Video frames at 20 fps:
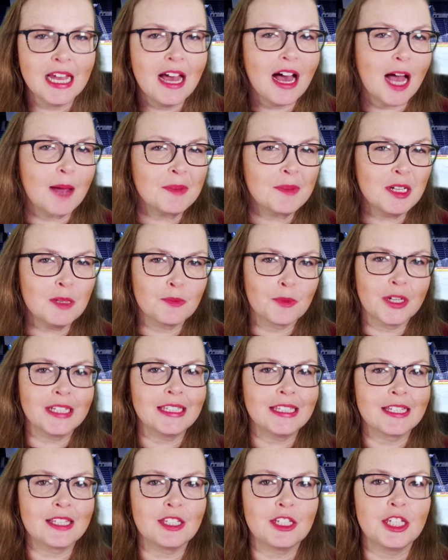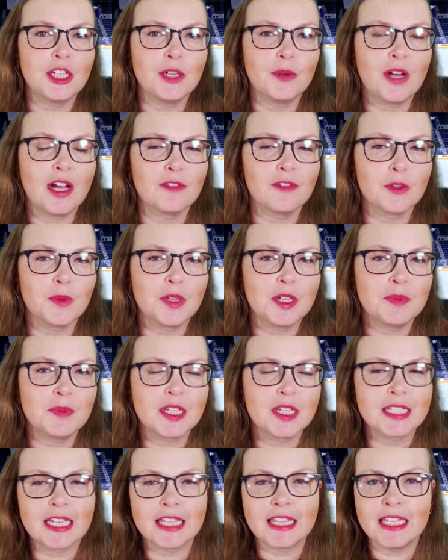I'm going to bring this to you every week
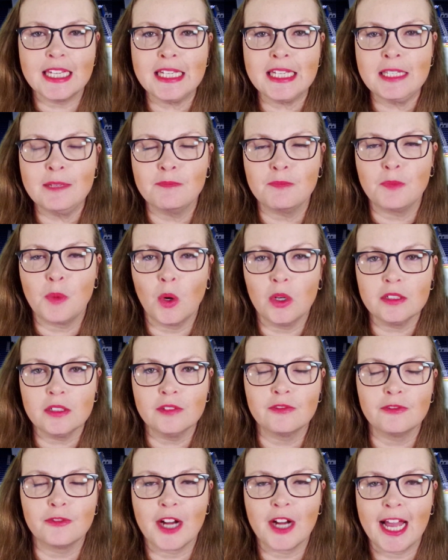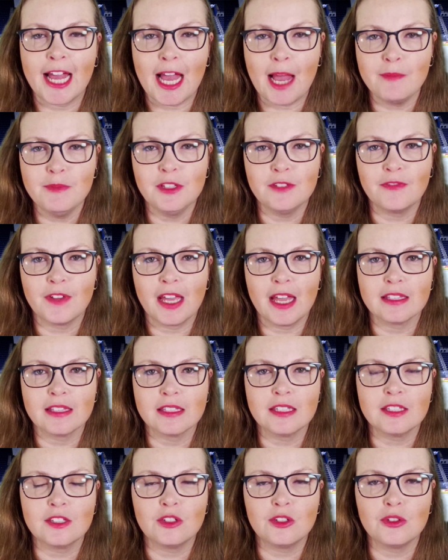because I think it's important for Habs
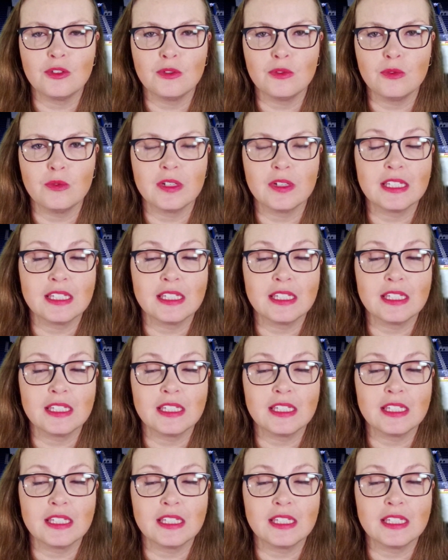fans to